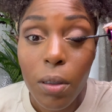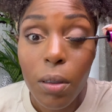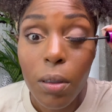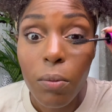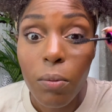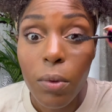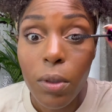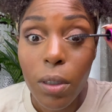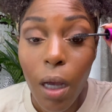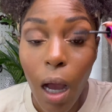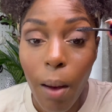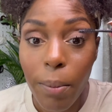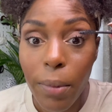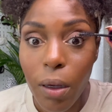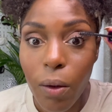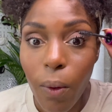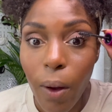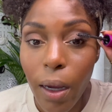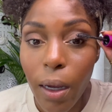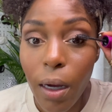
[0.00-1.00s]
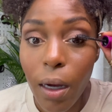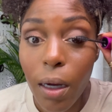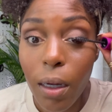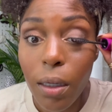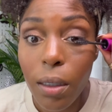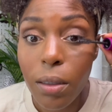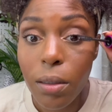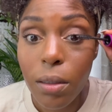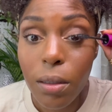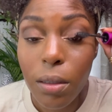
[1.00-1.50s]
which I'll be quite
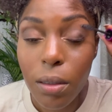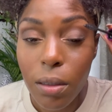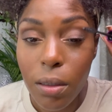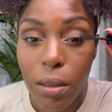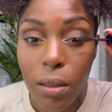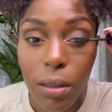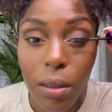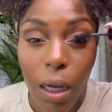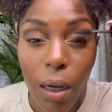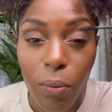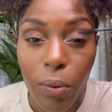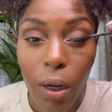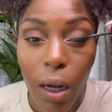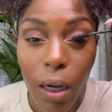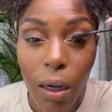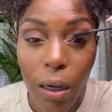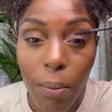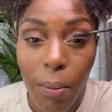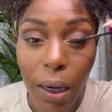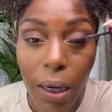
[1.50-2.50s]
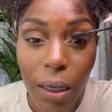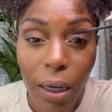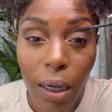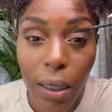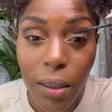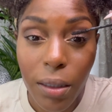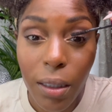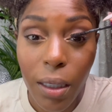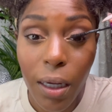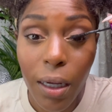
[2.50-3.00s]
honest, it's not where my
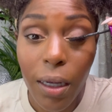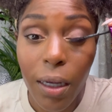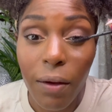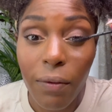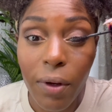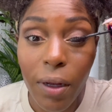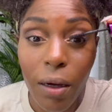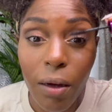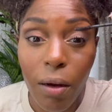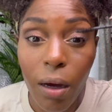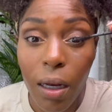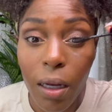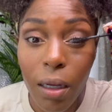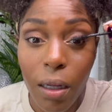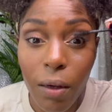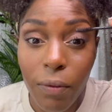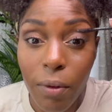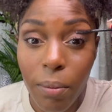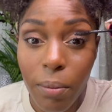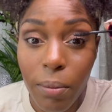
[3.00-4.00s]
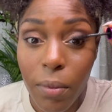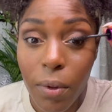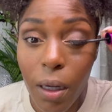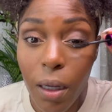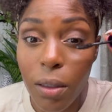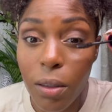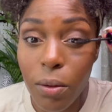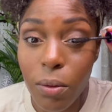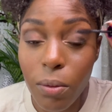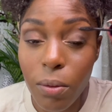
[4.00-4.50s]
clients that I have now. I love them, I
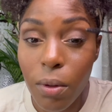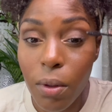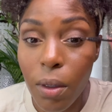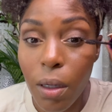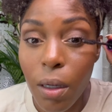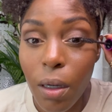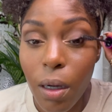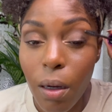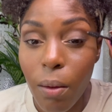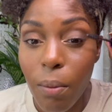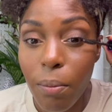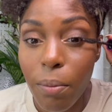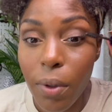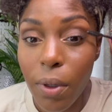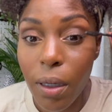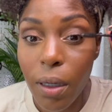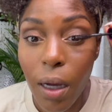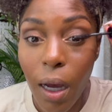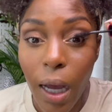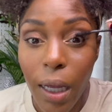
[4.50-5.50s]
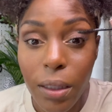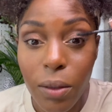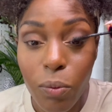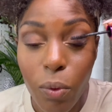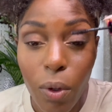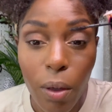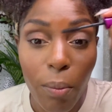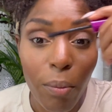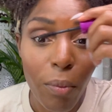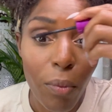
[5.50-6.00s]
do. But I
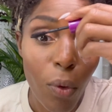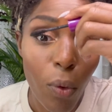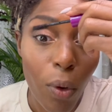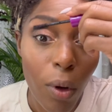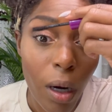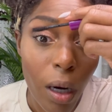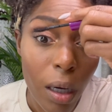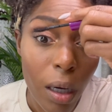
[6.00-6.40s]
want more.